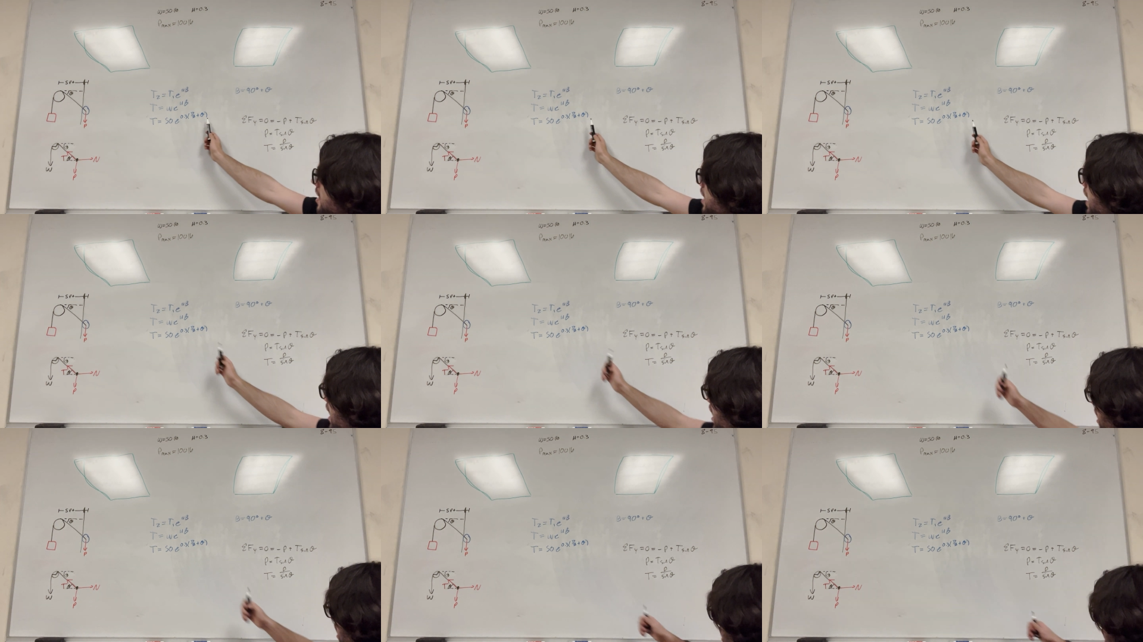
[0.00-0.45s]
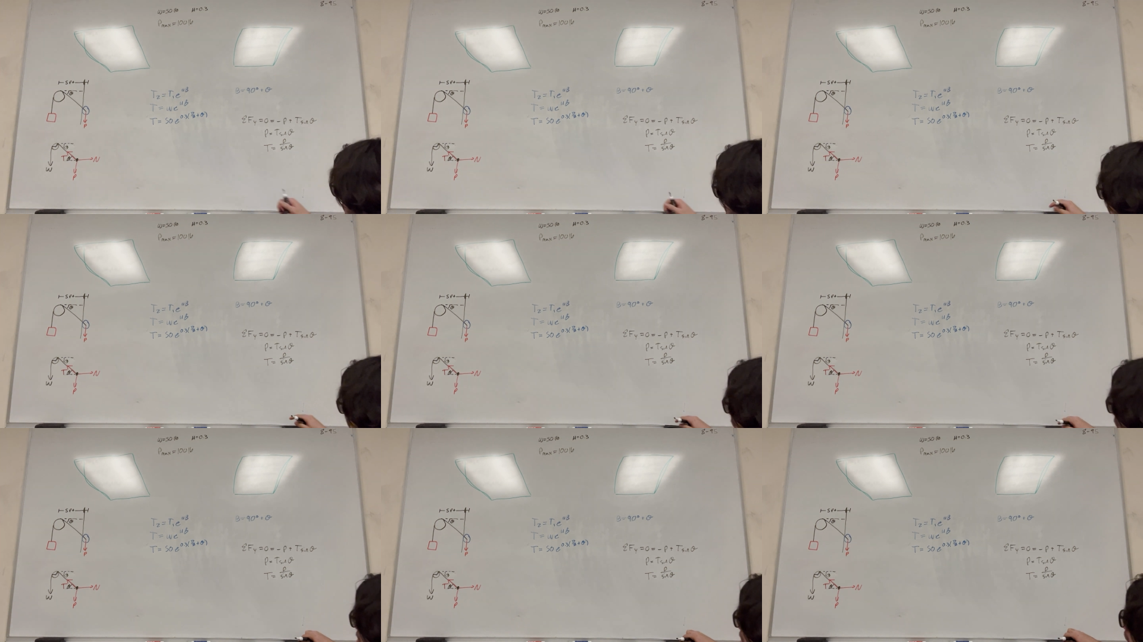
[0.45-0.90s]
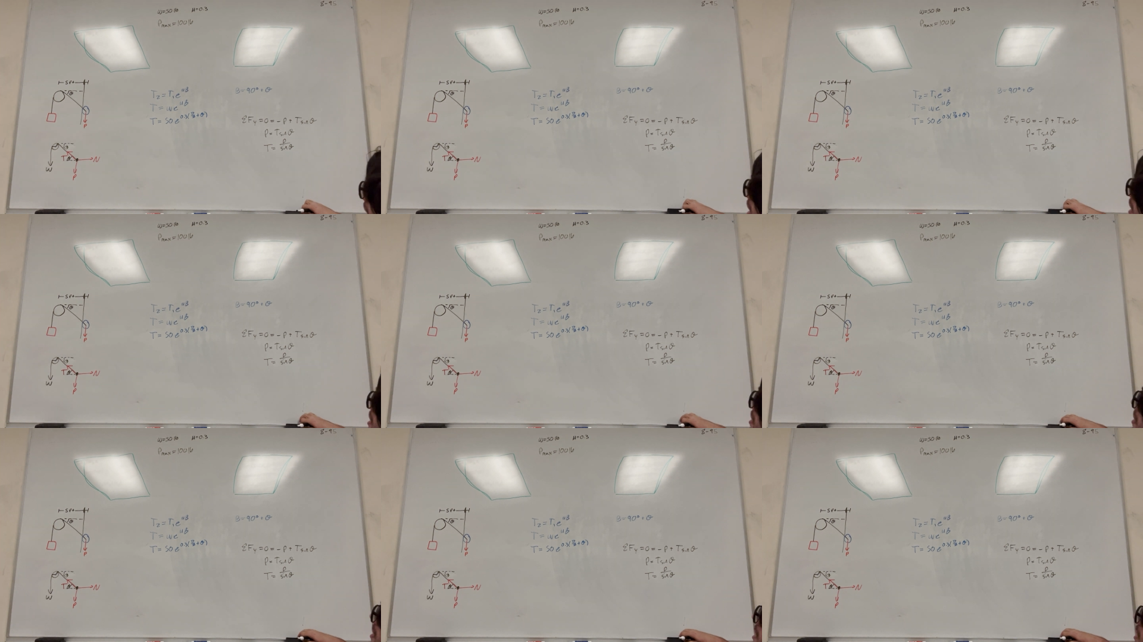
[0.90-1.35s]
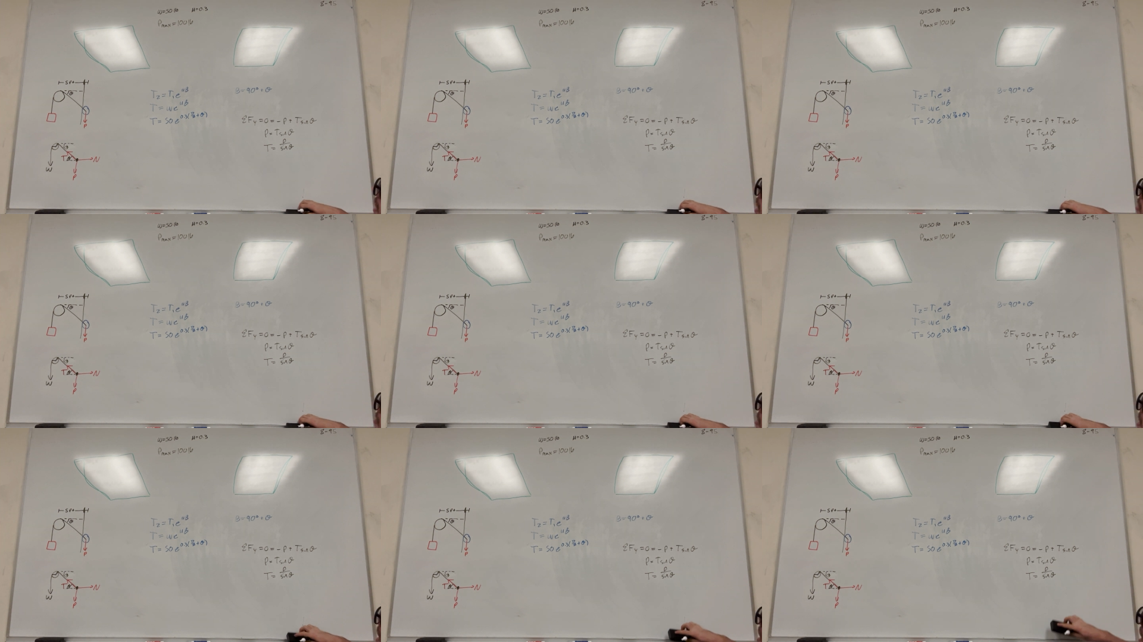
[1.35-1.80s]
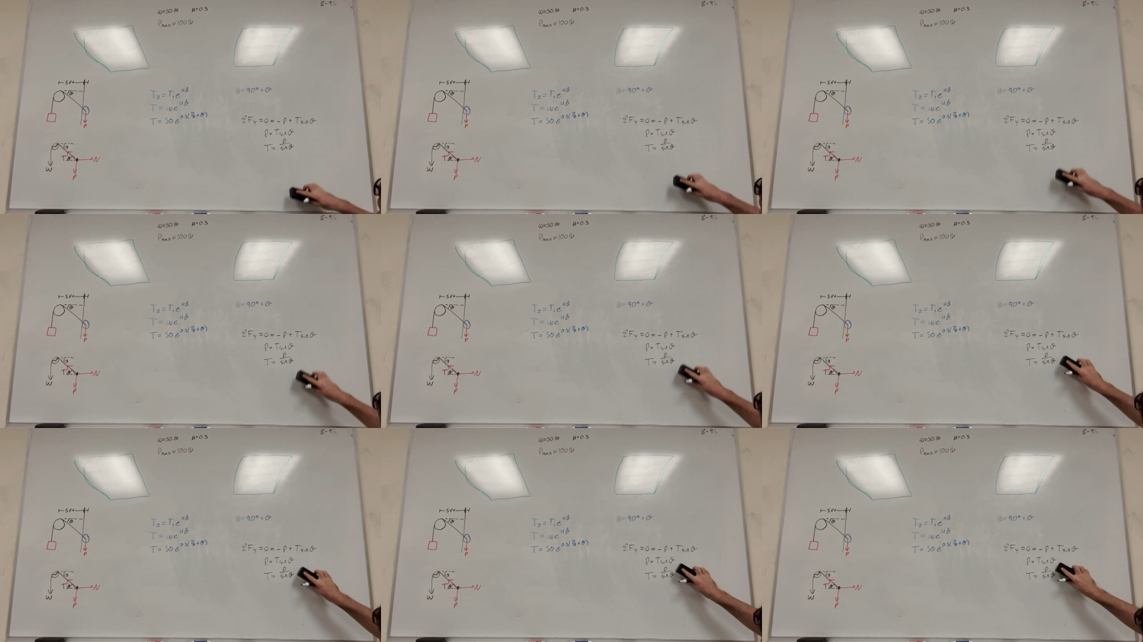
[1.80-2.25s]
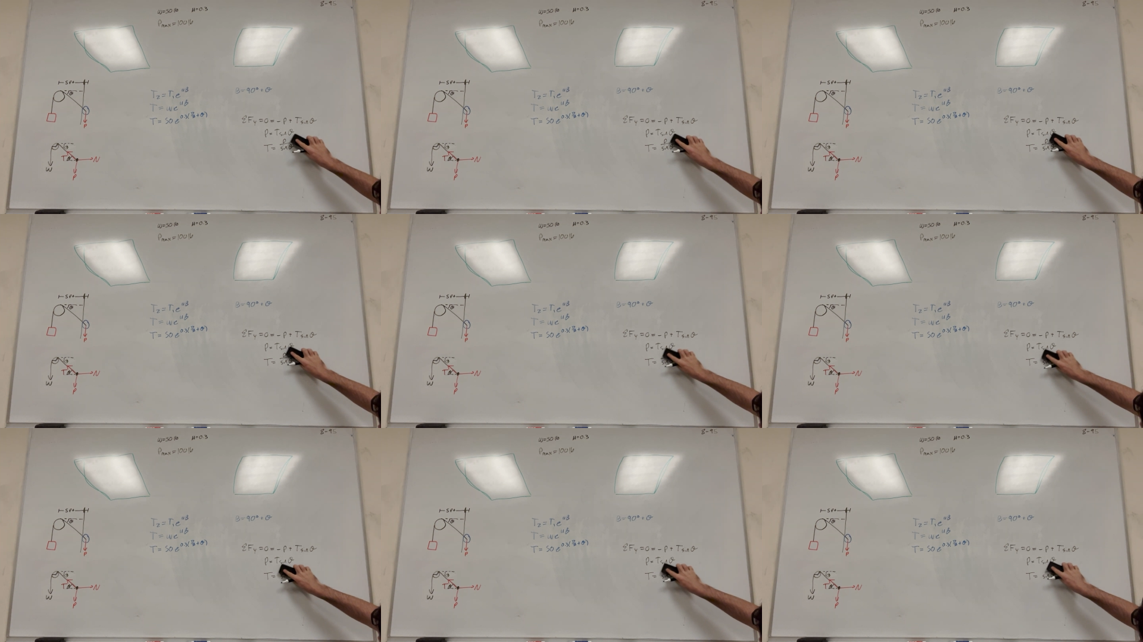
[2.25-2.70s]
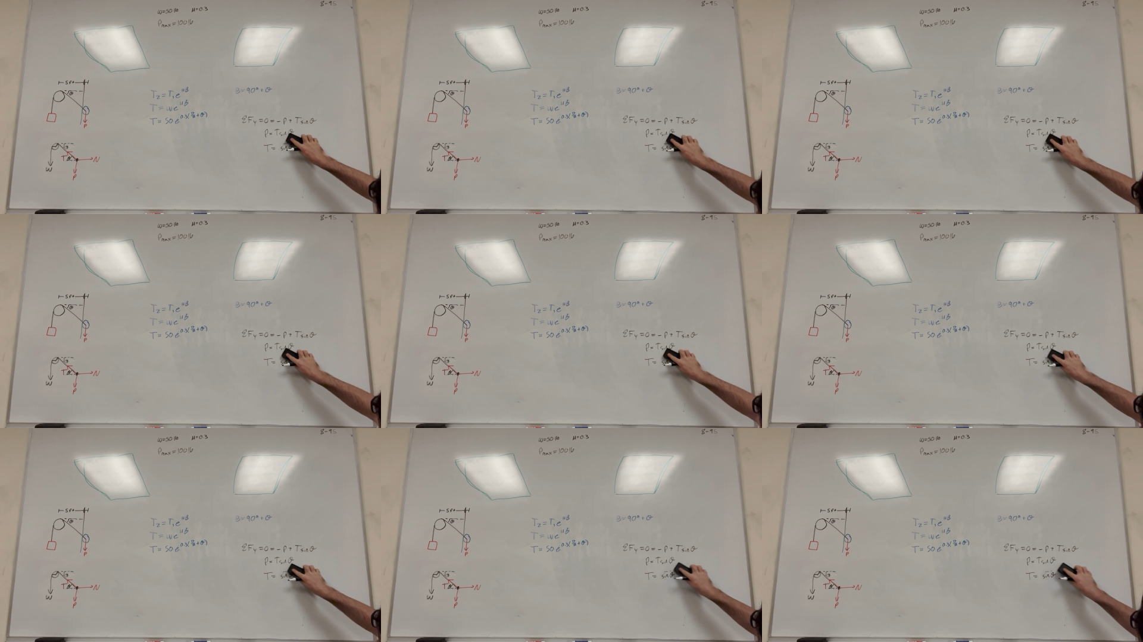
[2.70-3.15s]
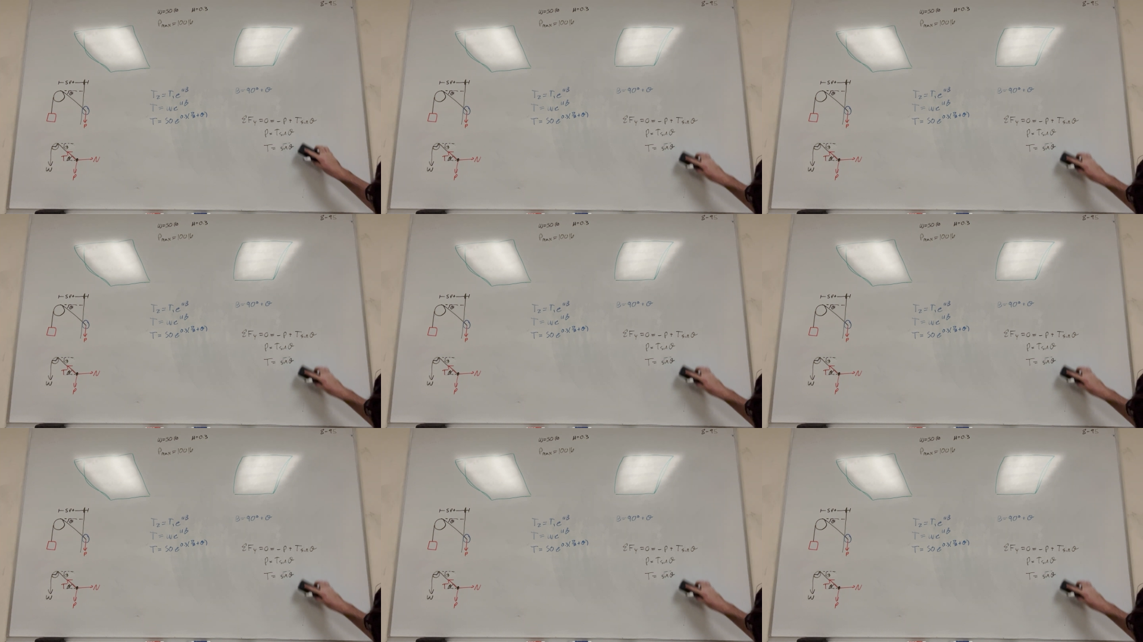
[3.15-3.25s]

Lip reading: (no speaker visible)